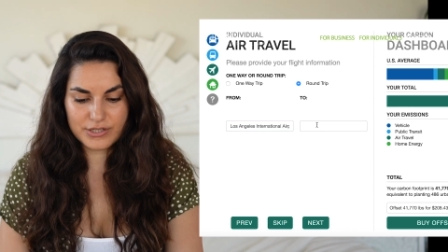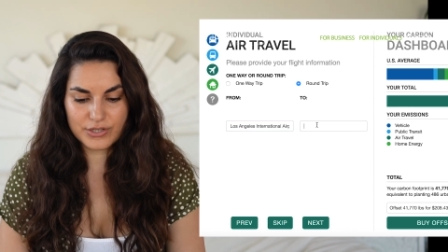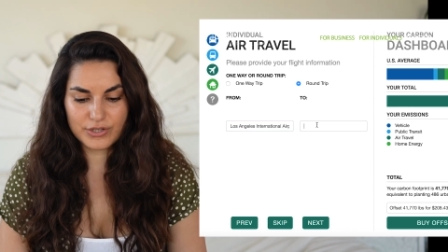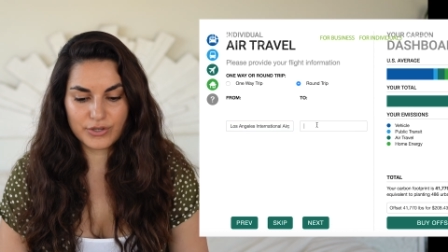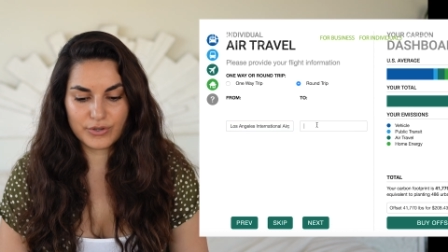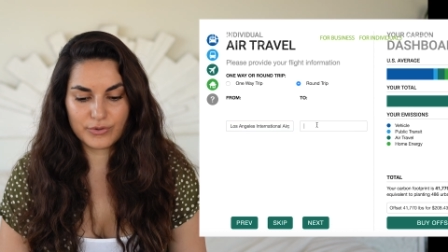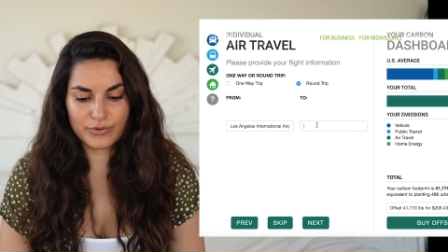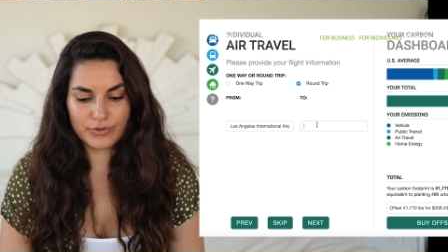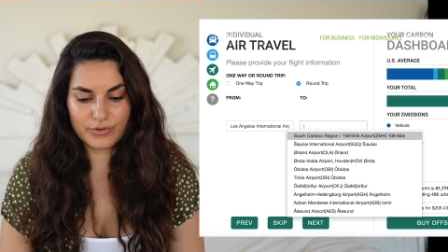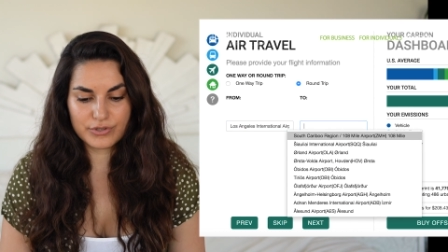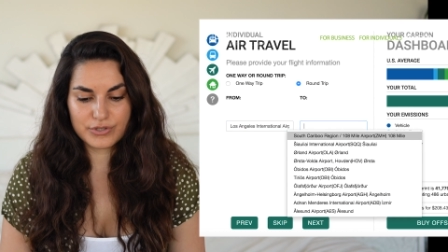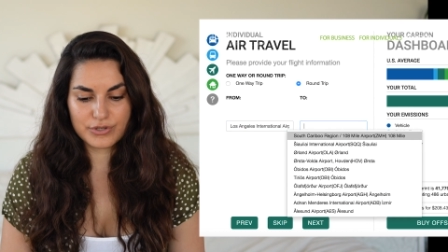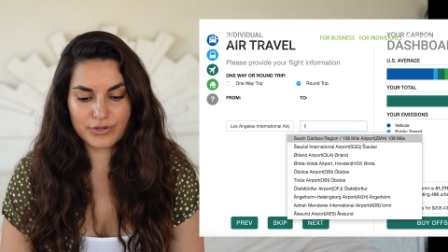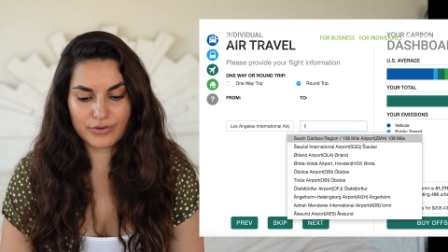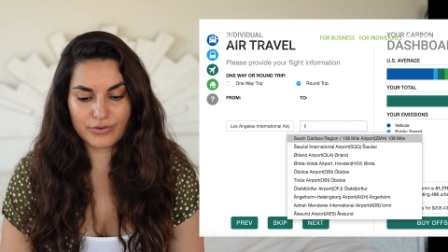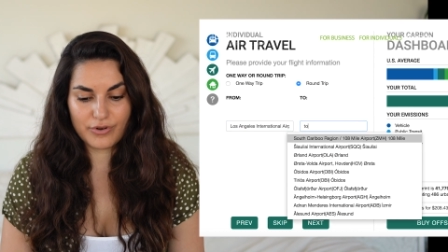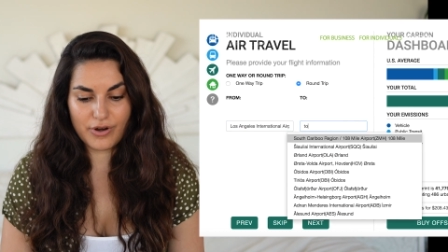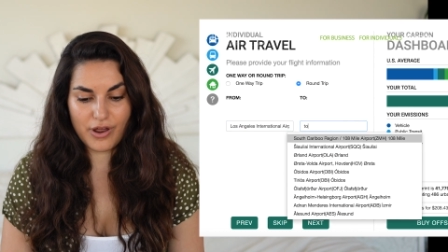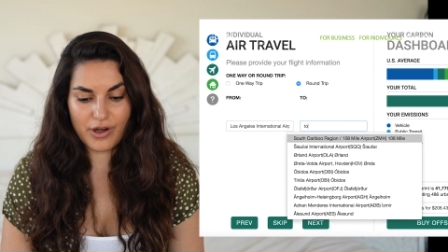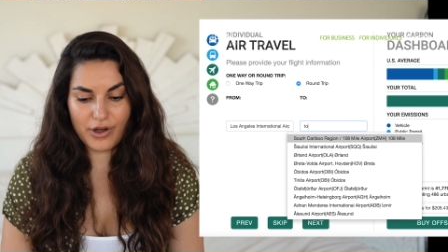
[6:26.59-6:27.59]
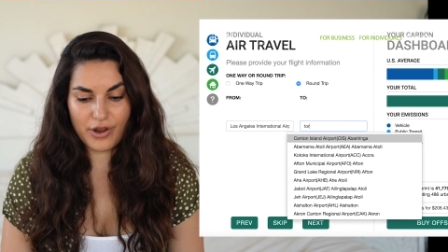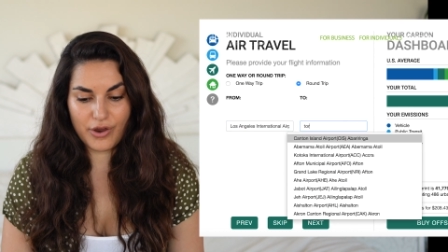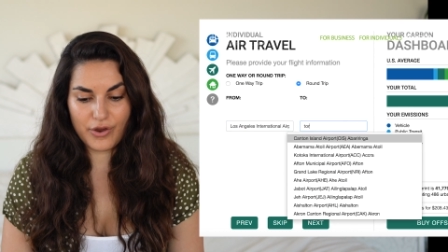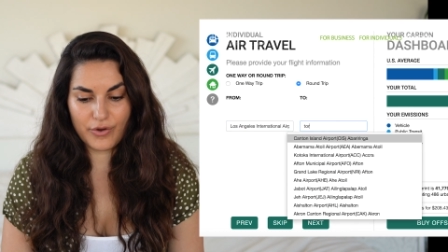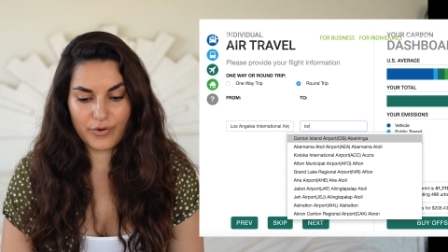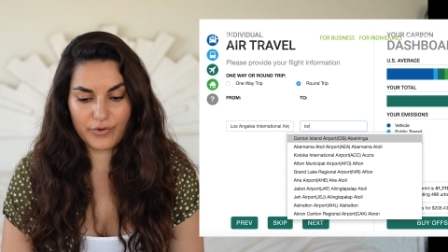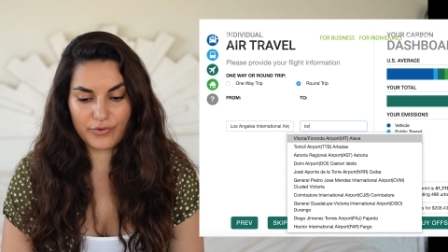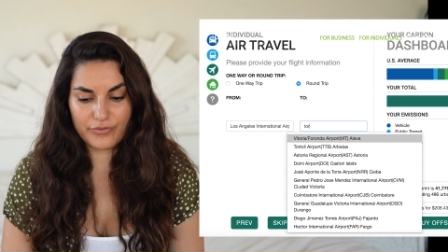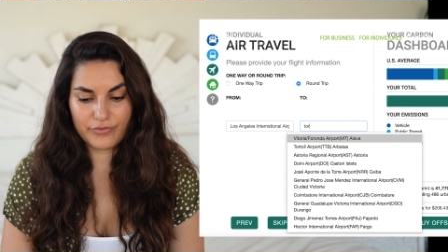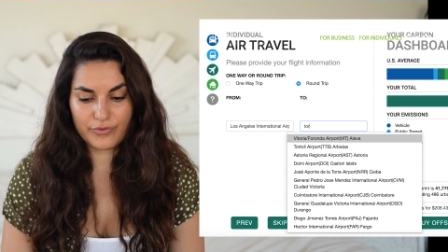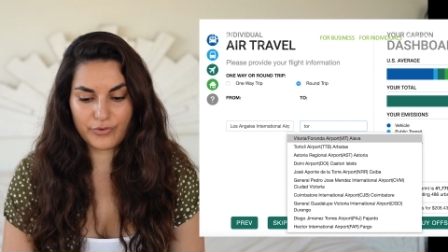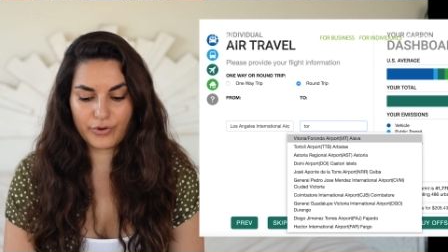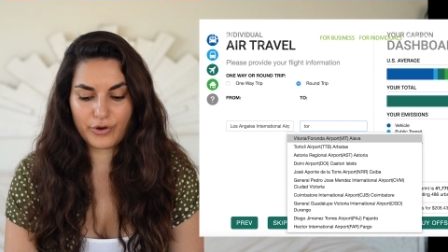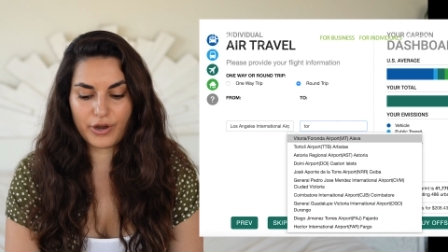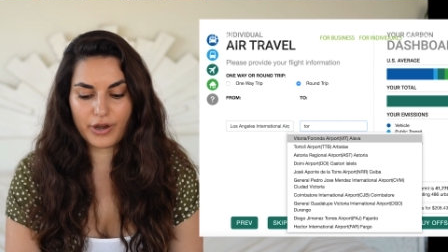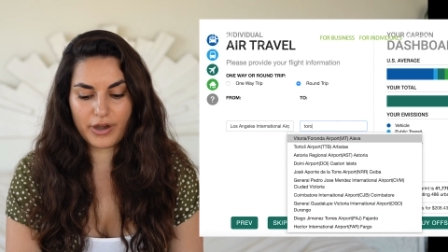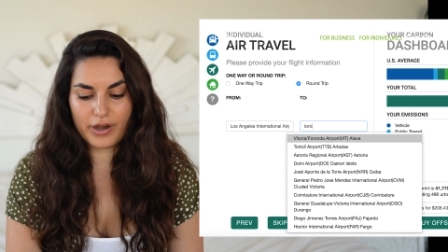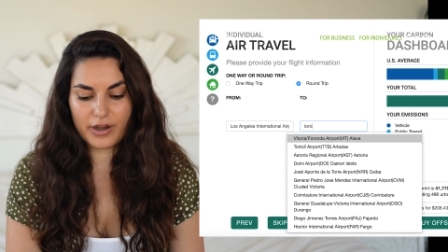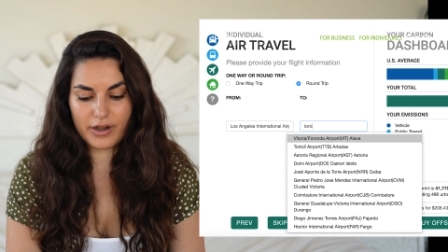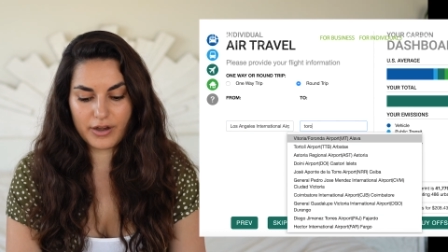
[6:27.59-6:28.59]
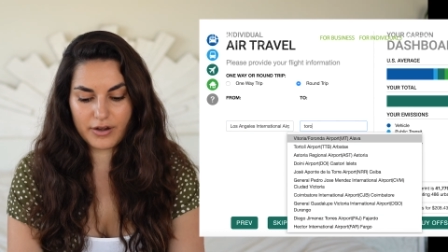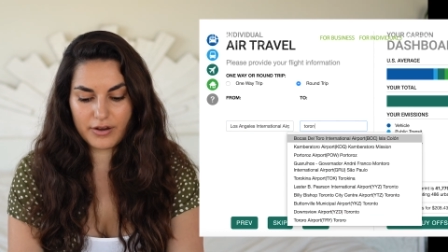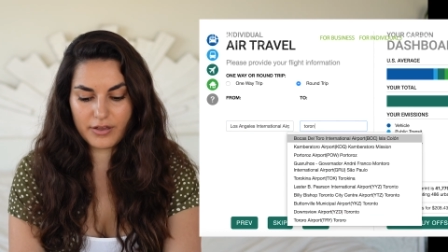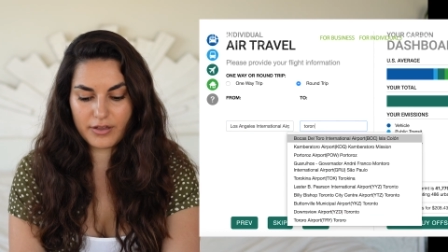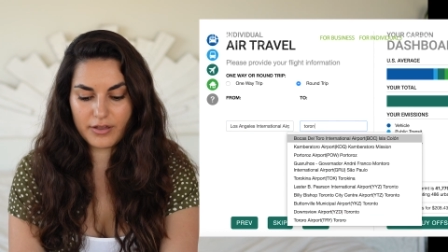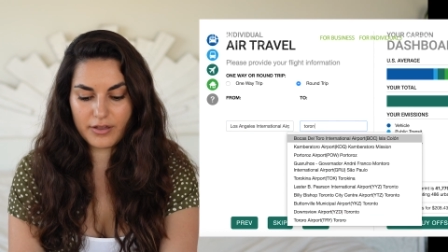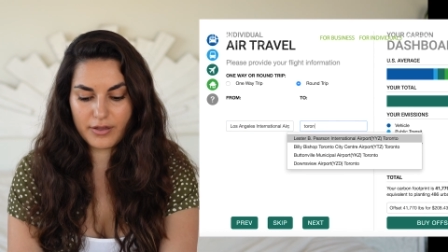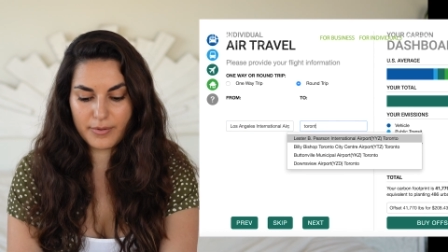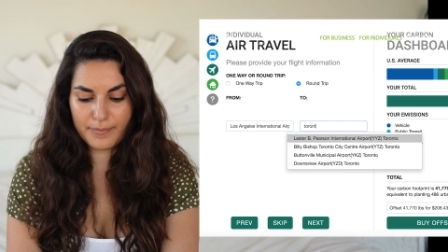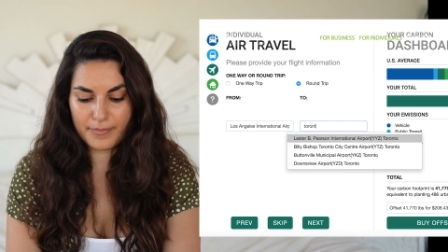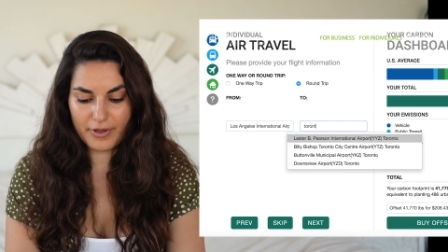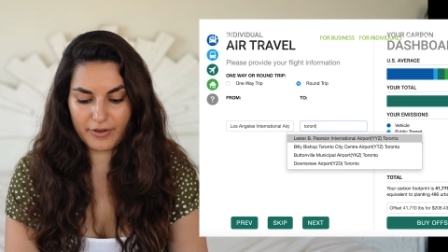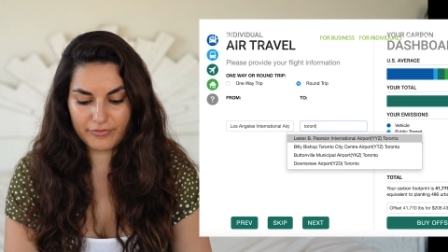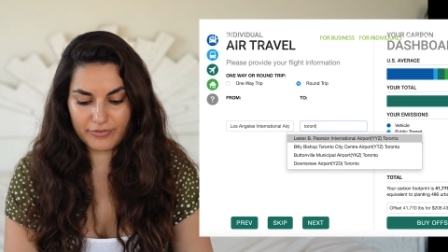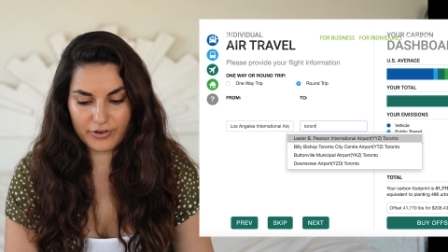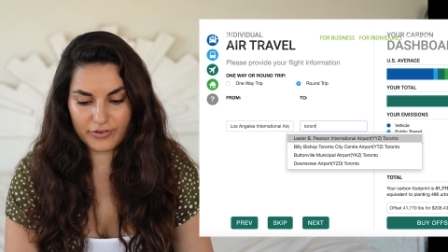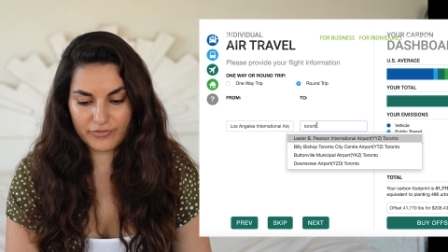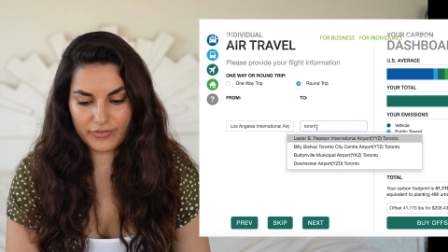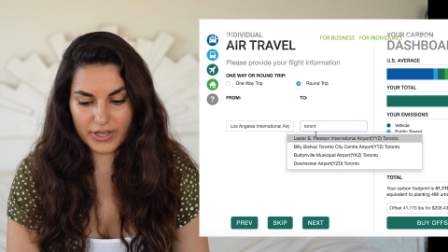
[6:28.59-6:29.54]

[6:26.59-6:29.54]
to Toronto for Buffer